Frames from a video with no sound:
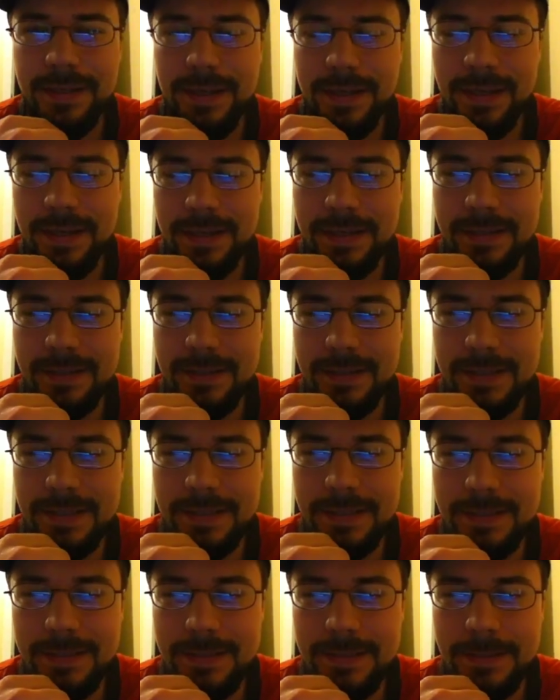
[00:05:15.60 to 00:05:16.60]
and
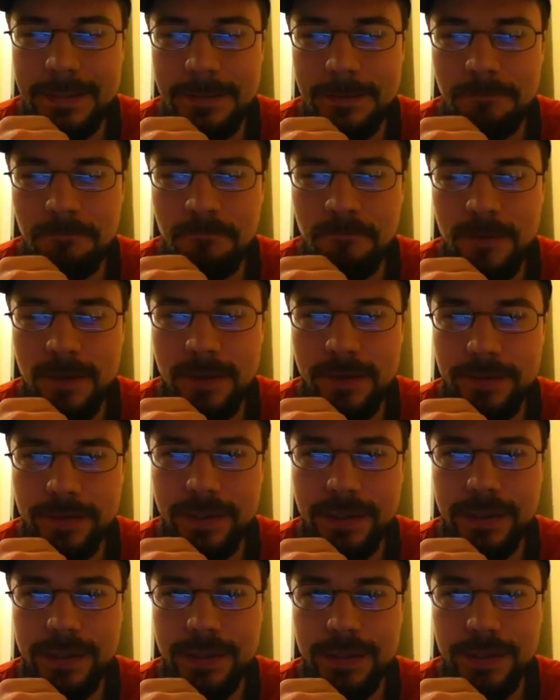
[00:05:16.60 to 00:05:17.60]
can
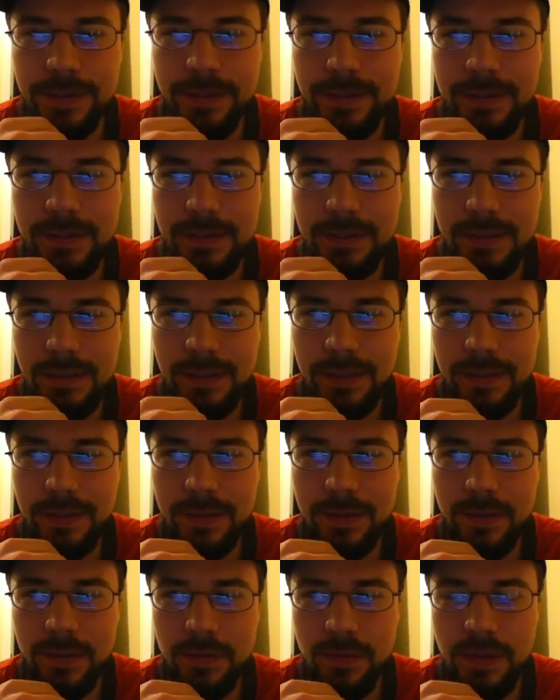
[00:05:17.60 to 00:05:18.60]
really
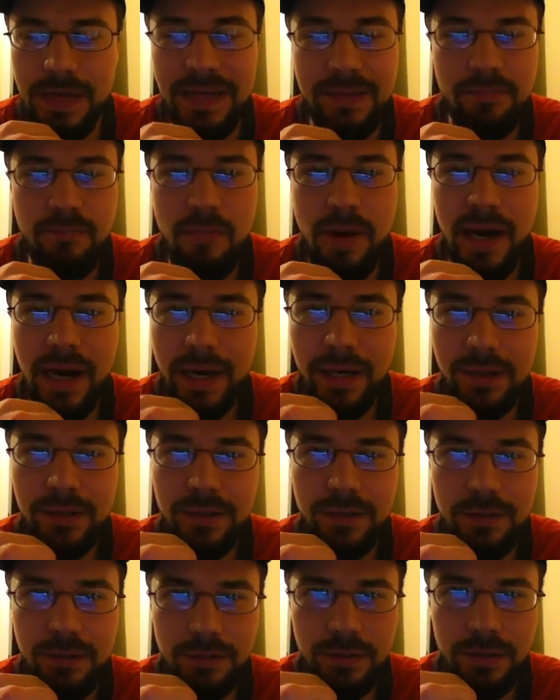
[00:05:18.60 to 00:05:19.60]
not
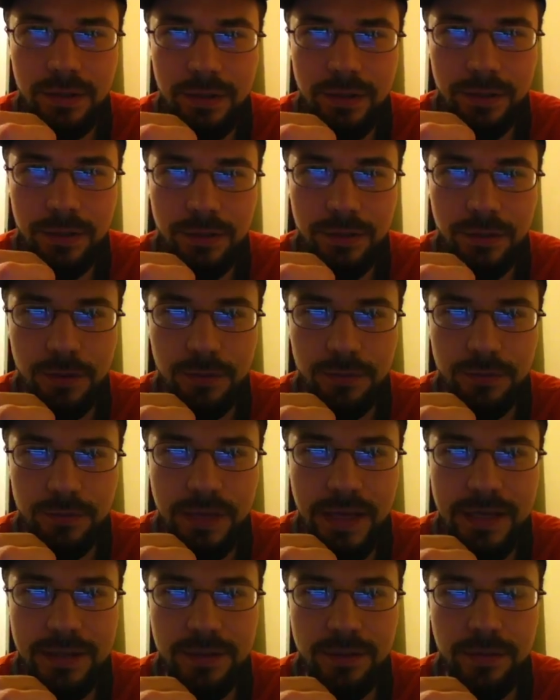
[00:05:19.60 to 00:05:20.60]
mind
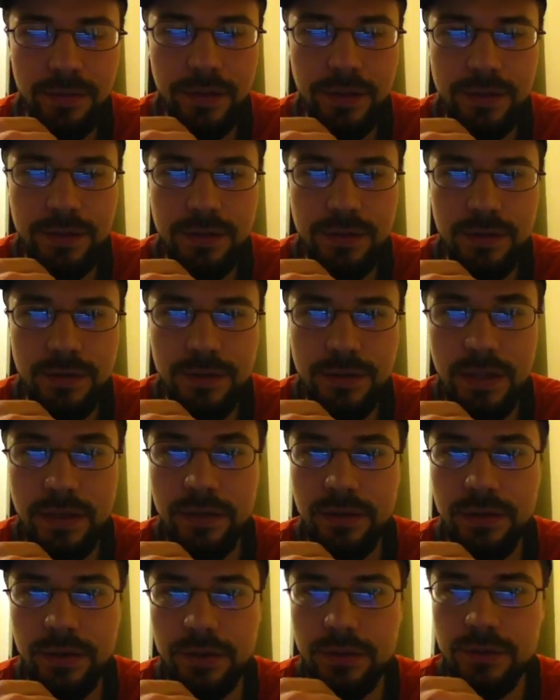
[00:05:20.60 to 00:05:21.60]
nasty things
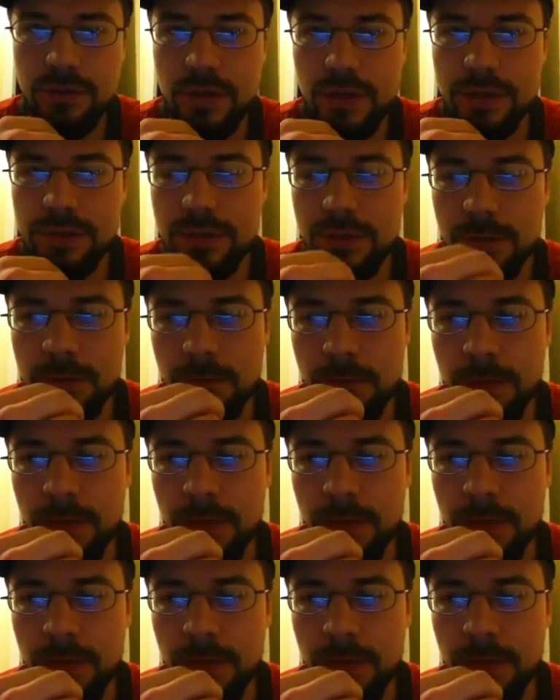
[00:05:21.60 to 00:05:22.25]
said in their address,